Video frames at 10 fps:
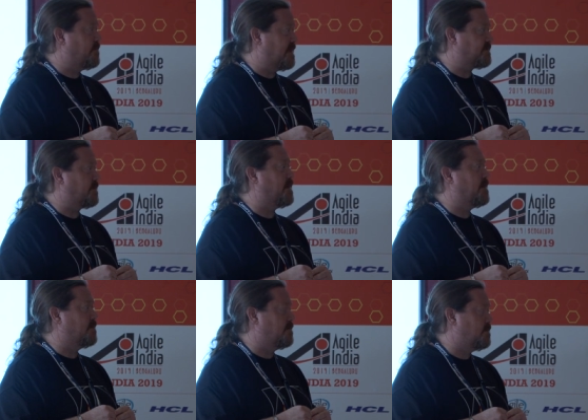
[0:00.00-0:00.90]
That's
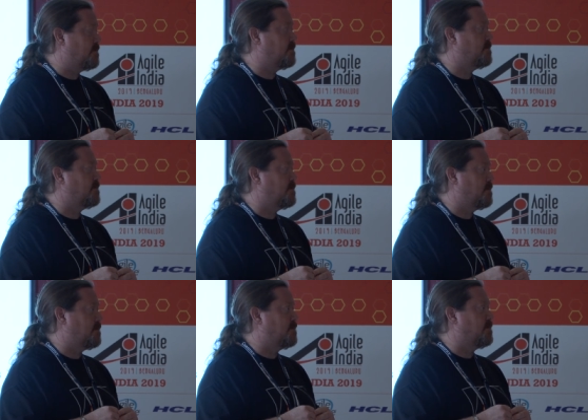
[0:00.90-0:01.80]
right. If you had written any
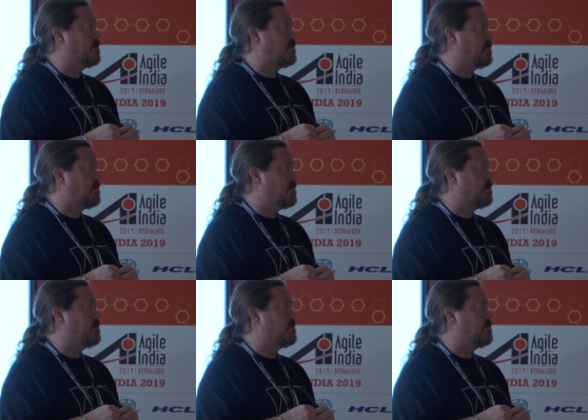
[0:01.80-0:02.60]
other word, perhaps,